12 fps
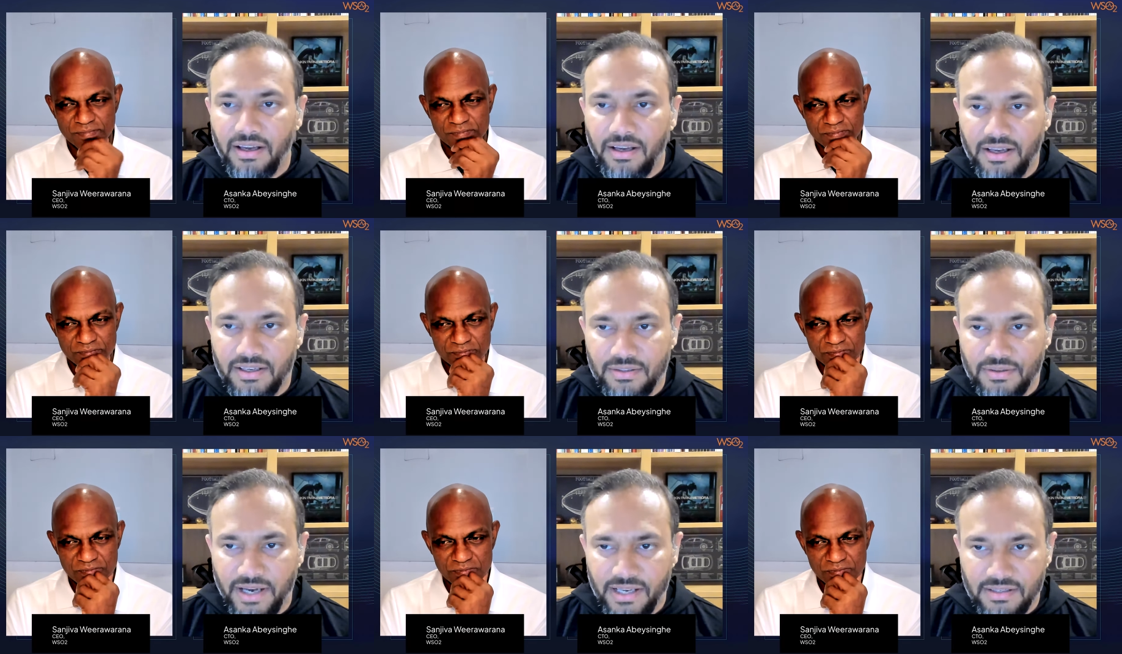Speaker 1: Uh,
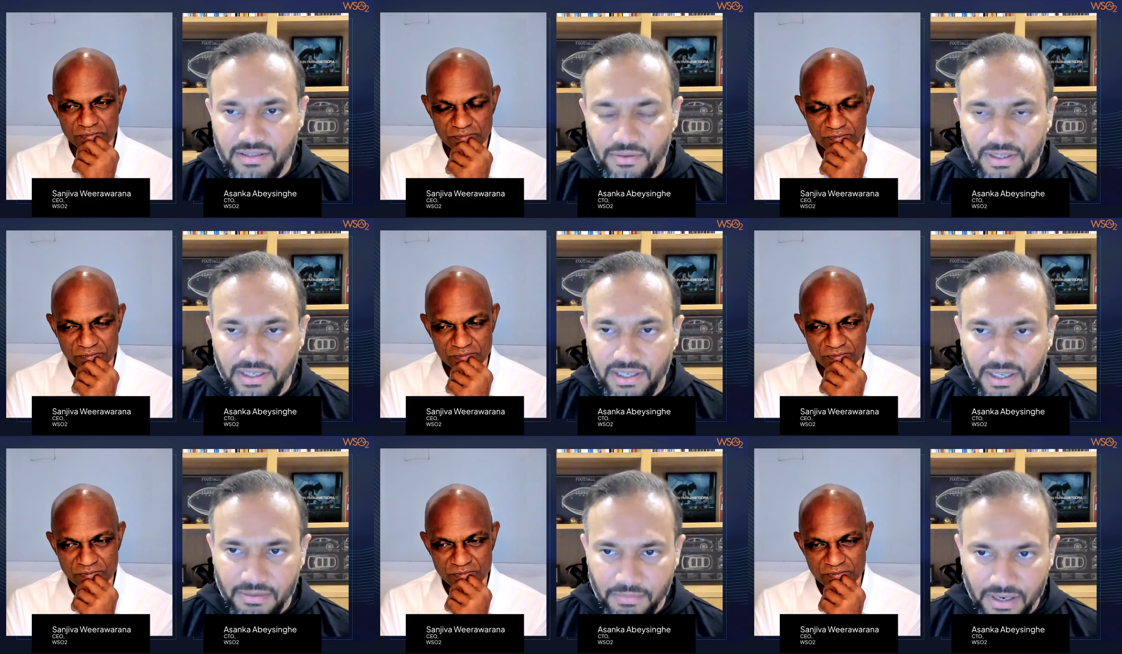so as you
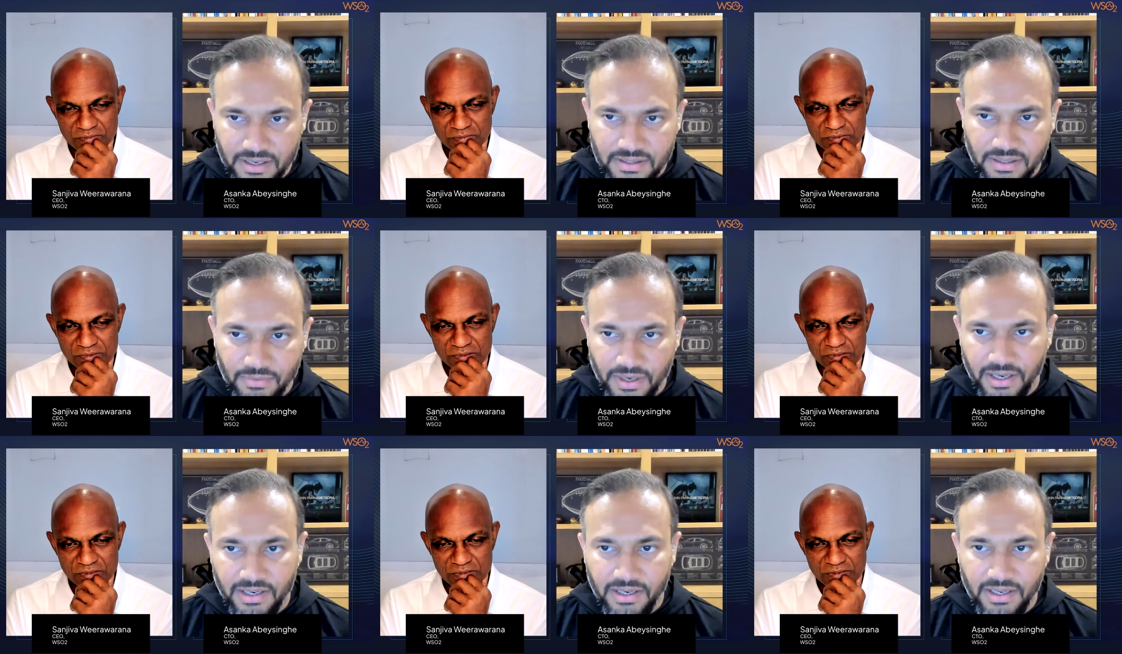clearly mentioned,
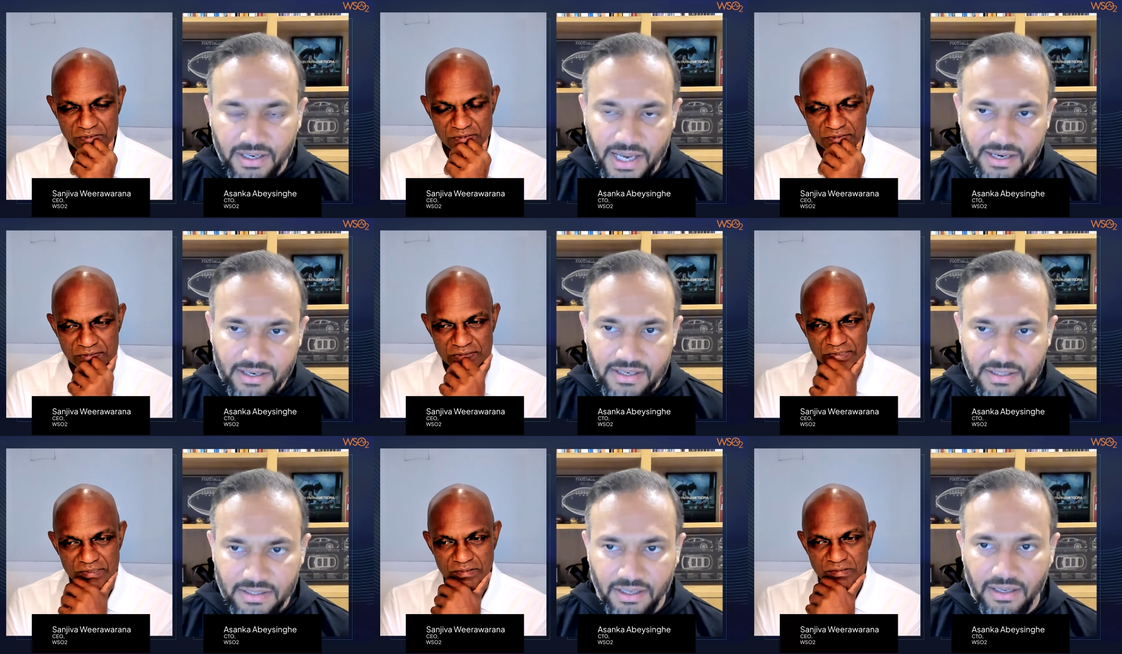we are clearly
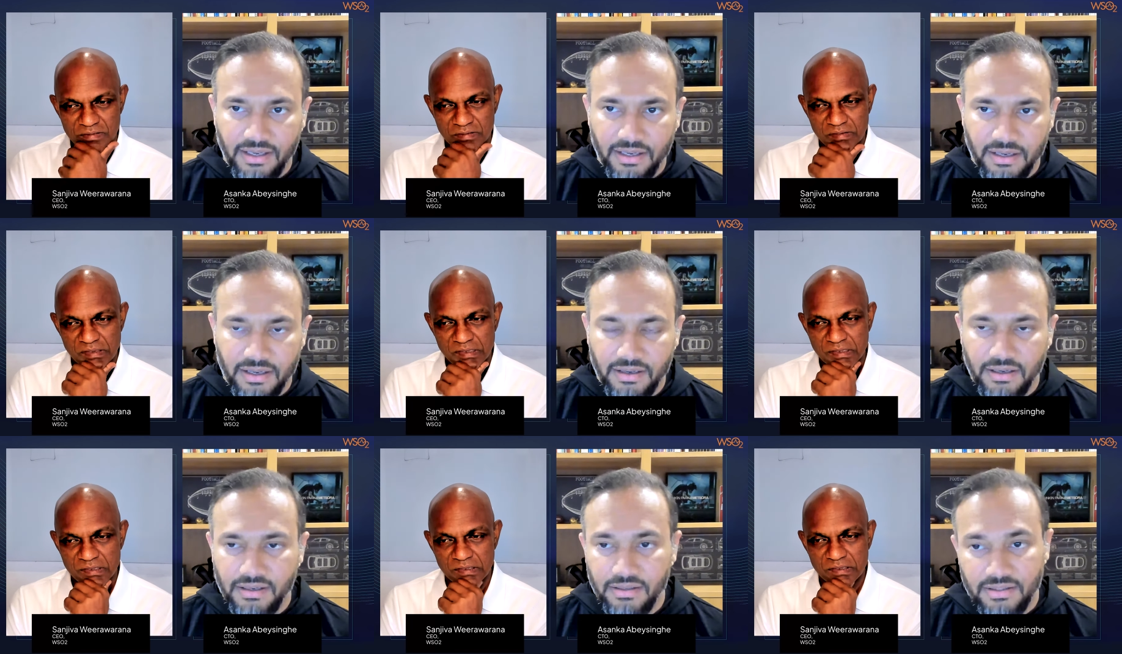addressing a,
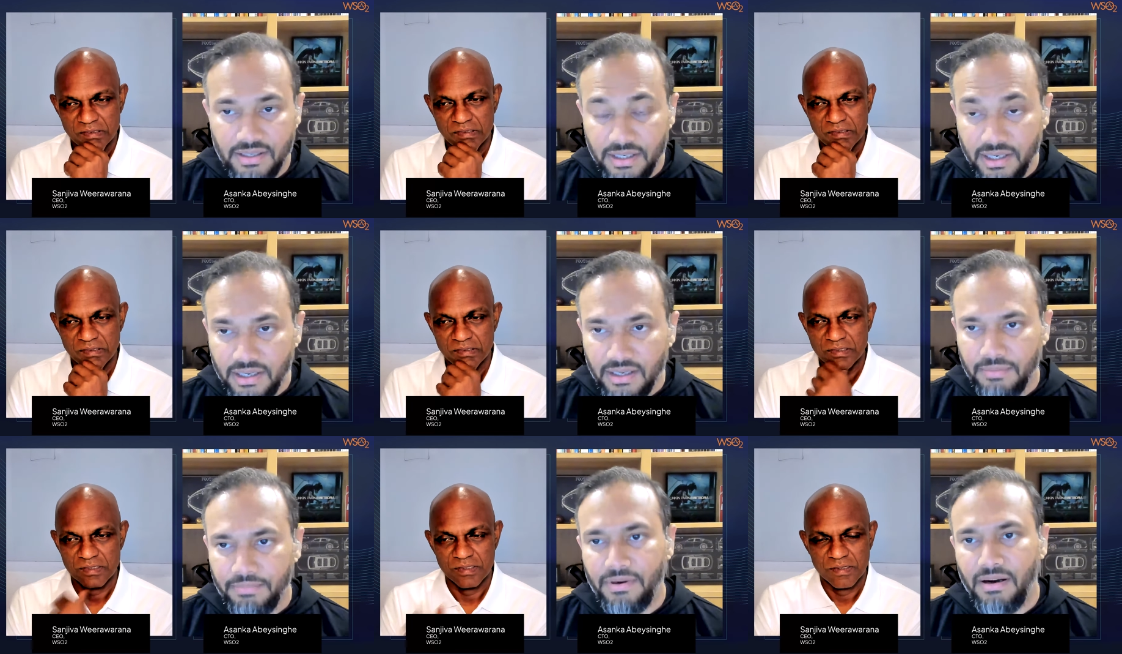a,
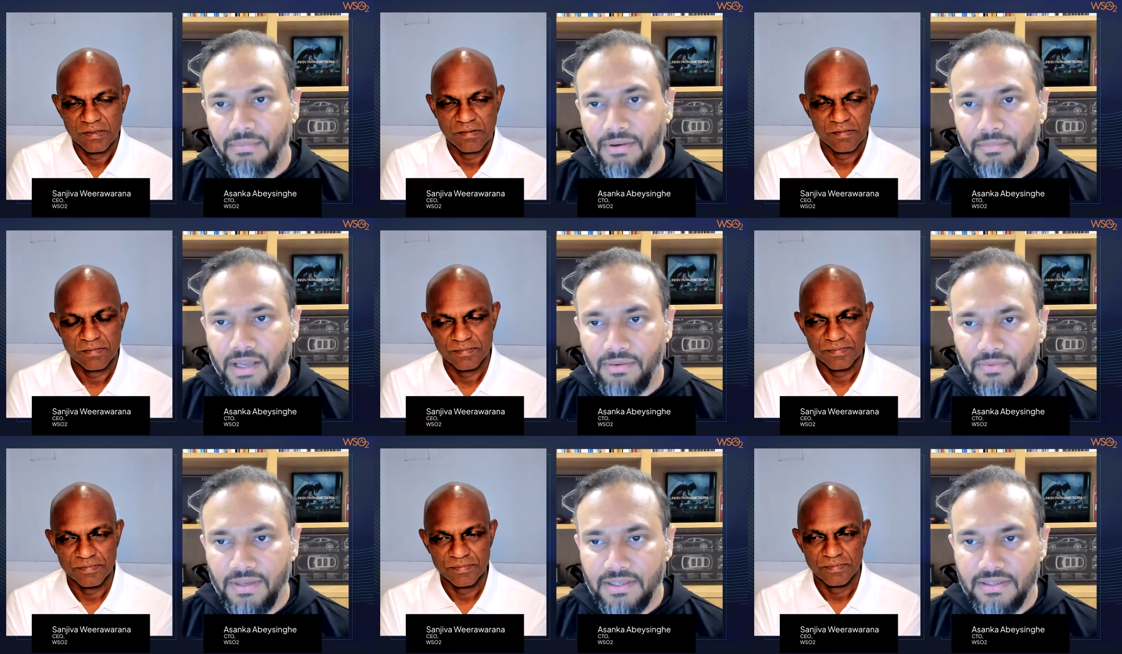critical problem
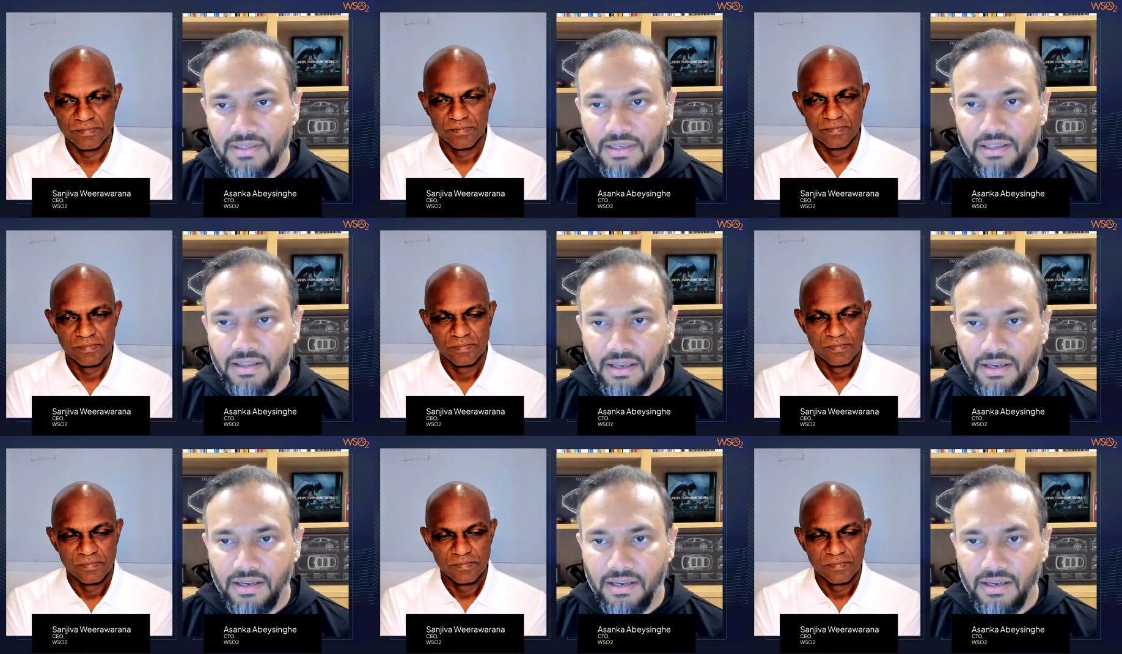that we see in the